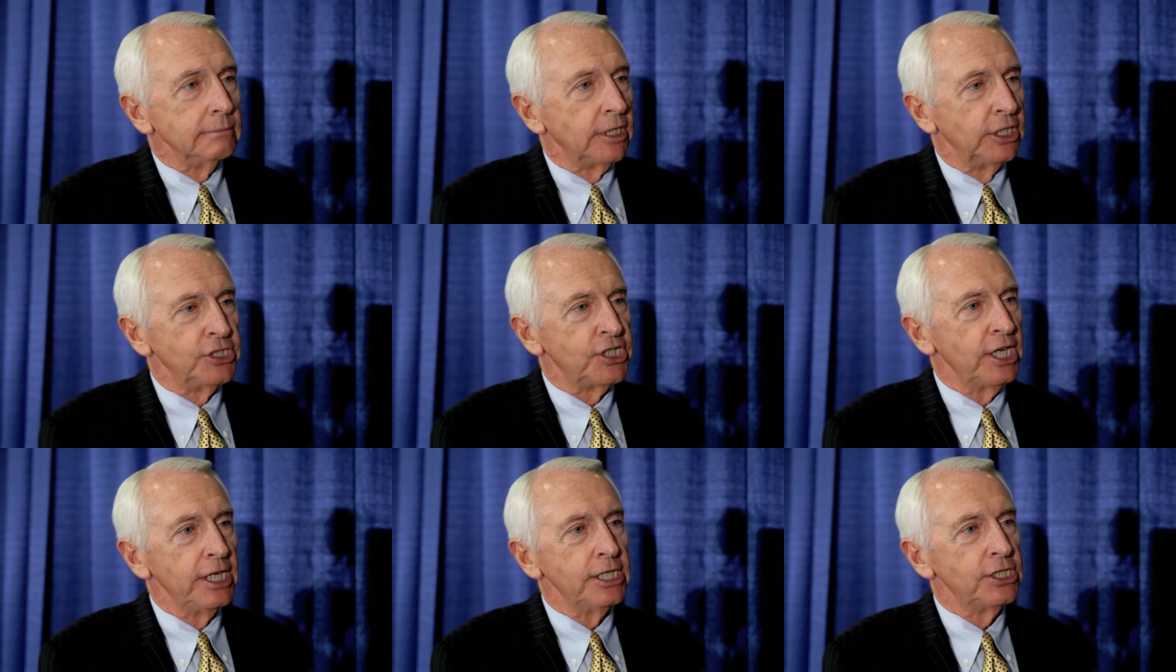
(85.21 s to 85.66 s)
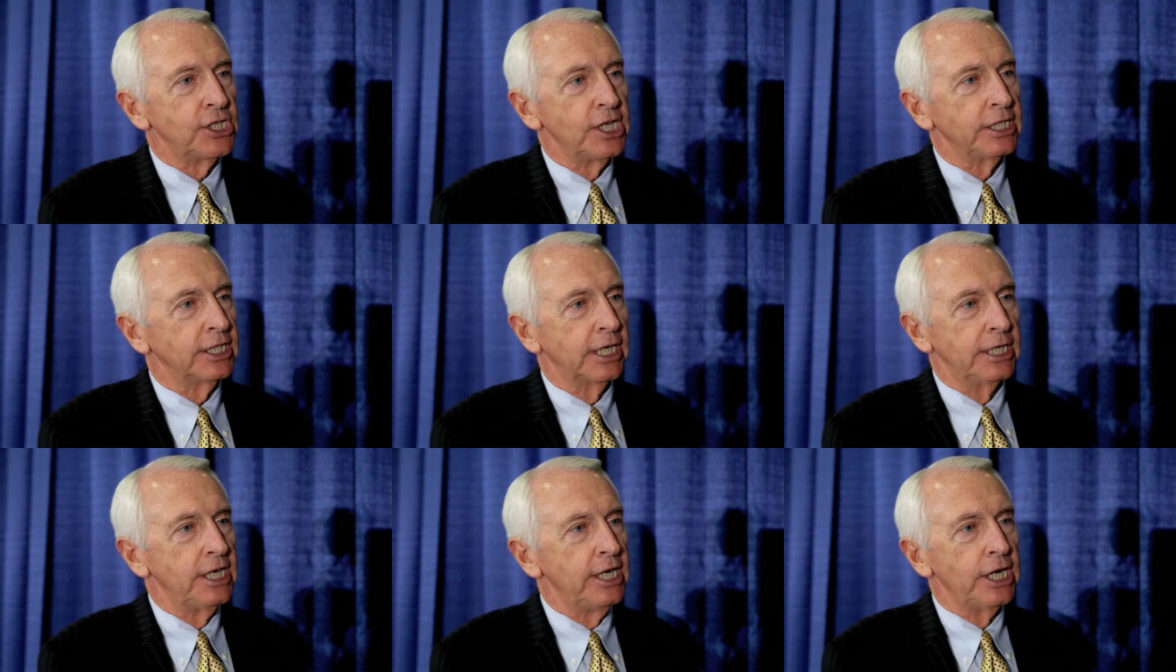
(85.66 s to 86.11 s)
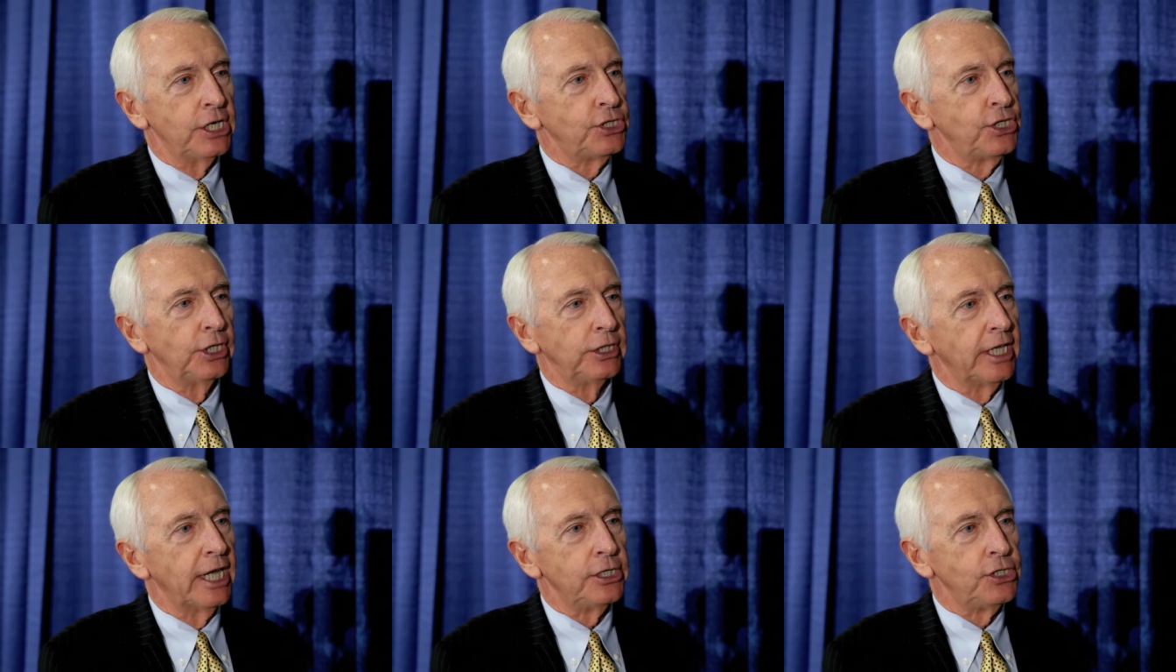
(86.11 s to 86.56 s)
disease and
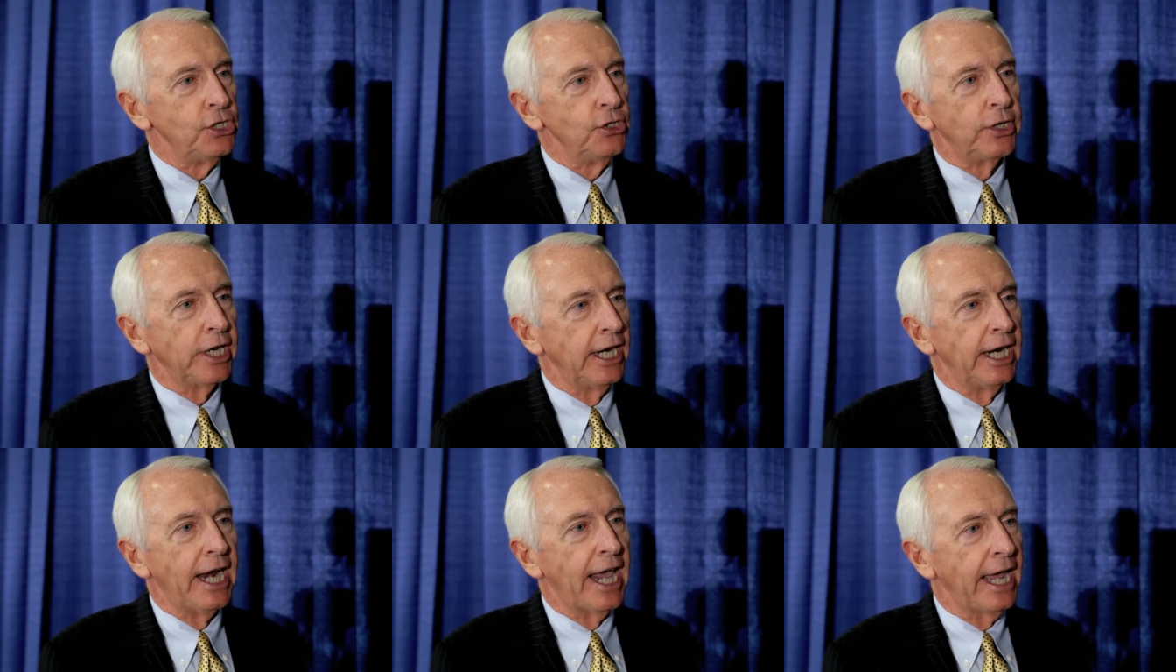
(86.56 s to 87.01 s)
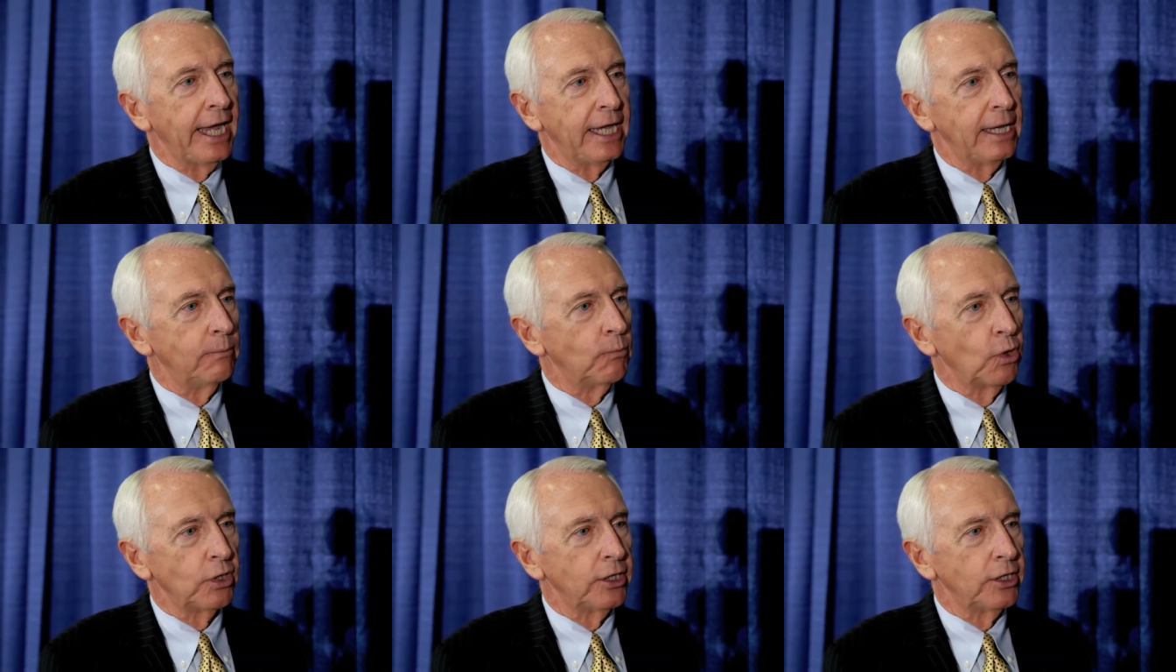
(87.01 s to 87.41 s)
condition that you can name,